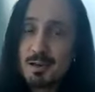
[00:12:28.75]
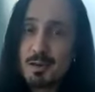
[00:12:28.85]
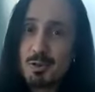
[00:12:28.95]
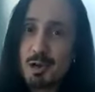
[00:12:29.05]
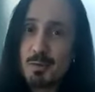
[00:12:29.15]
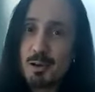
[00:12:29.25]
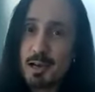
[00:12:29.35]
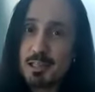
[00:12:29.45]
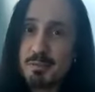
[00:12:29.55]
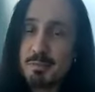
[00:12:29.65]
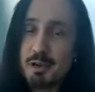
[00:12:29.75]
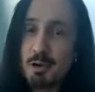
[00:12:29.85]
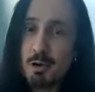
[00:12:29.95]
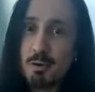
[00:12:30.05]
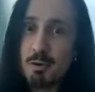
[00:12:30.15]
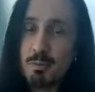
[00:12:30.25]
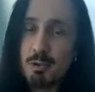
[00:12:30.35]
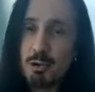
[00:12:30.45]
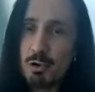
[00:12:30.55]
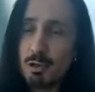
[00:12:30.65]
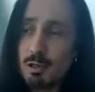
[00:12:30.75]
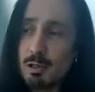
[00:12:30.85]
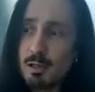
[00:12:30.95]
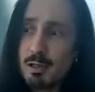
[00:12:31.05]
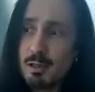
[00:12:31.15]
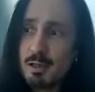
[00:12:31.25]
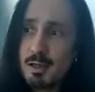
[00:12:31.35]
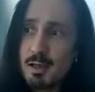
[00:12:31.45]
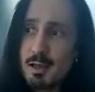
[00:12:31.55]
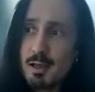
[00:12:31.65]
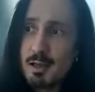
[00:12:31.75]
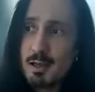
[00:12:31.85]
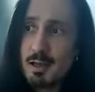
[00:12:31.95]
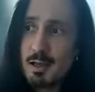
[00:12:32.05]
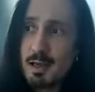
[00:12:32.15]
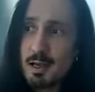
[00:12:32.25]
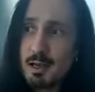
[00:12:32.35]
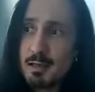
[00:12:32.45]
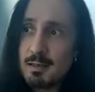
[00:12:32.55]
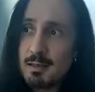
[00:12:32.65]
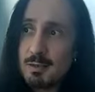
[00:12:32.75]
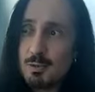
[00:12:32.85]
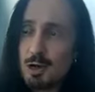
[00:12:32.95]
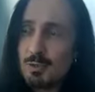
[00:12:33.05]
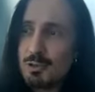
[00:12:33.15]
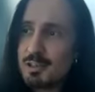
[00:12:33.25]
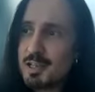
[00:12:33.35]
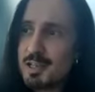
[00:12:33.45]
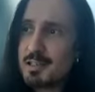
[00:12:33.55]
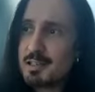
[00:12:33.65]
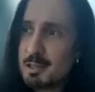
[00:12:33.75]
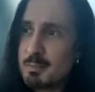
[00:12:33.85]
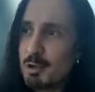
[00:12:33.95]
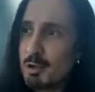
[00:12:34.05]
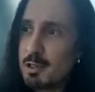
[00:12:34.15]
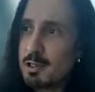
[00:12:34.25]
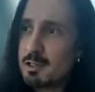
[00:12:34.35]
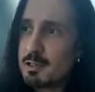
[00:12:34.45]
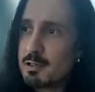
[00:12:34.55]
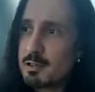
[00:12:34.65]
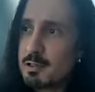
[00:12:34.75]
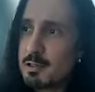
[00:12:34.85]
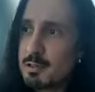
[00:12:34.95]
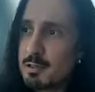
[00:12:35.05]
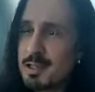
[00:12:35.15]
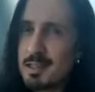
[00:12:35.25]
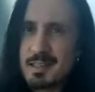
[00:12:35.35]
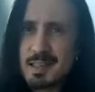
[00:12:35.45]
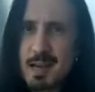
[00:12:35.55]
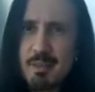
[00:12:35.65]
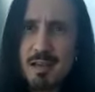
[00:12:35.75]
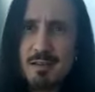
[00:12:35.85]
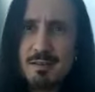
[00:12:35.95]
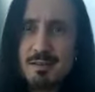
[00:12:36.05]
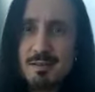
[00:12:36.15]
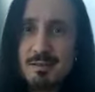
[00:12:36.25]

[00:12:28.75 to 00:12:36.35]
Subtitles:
Our drummer has Pearl, and what was that symbol he's using? I guess Sabian.